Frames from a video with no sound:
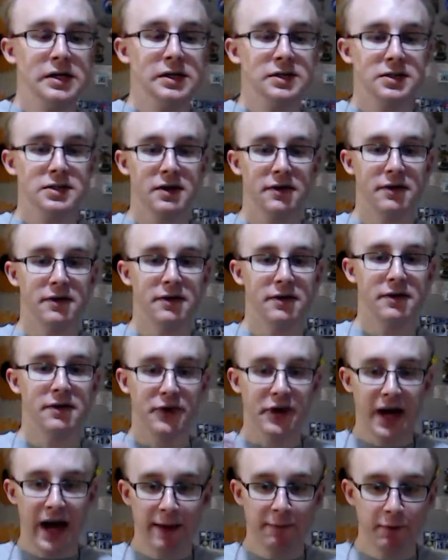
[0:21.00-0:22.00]
So for your
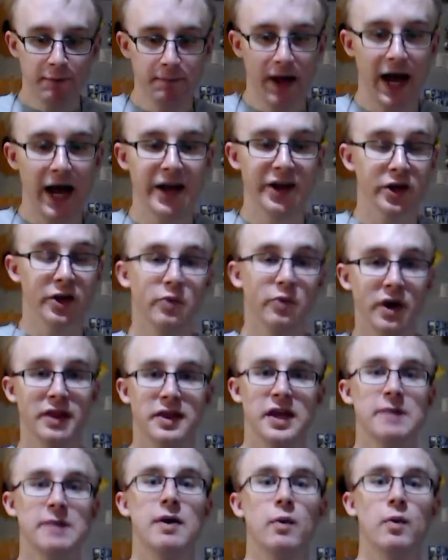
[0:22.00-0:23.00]
apple pie, you're going to want to
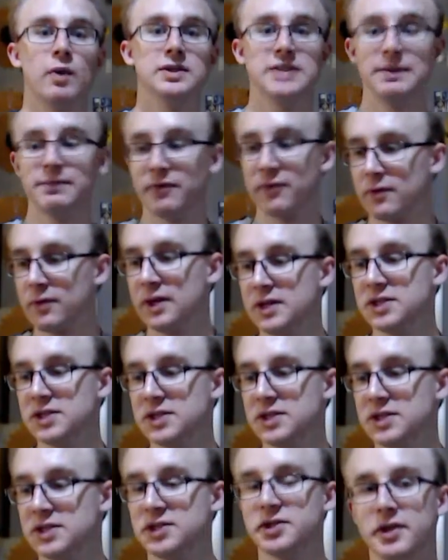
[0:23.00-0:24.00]
think about what type of crust
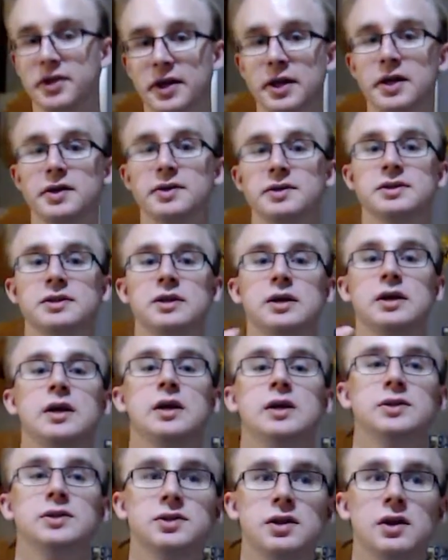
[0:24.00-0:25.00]
you're going to use.
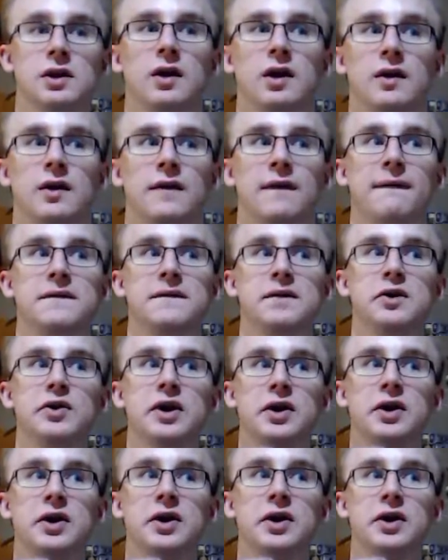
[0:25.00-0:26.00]
So you
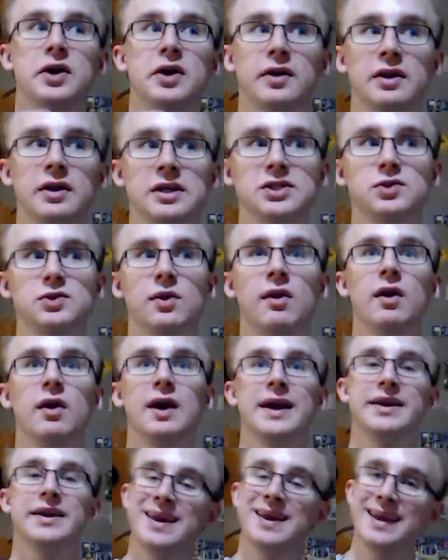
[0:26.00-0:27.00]
can go to the store
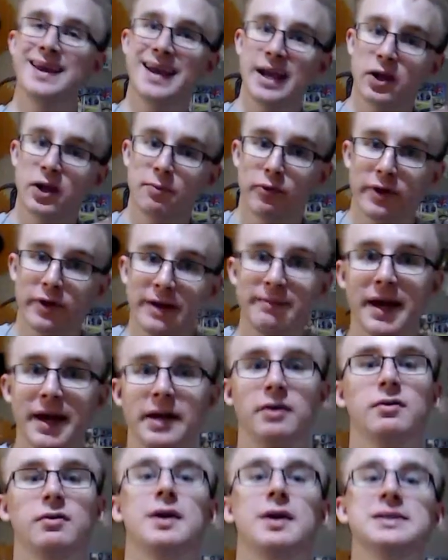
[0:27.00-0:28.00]
and you can get your
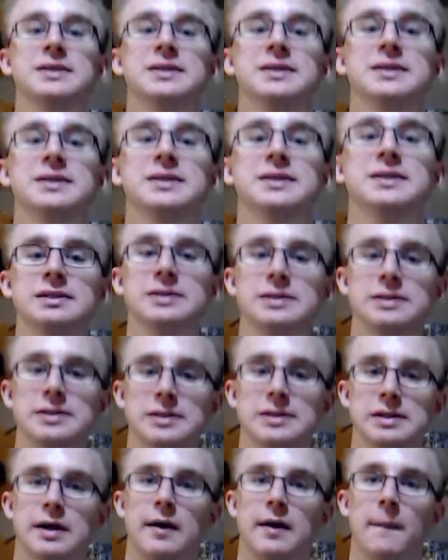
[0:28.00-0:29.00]
pre-made crust,
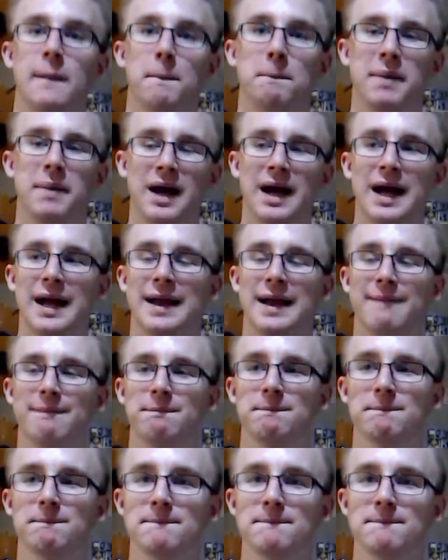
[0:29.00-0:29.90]
but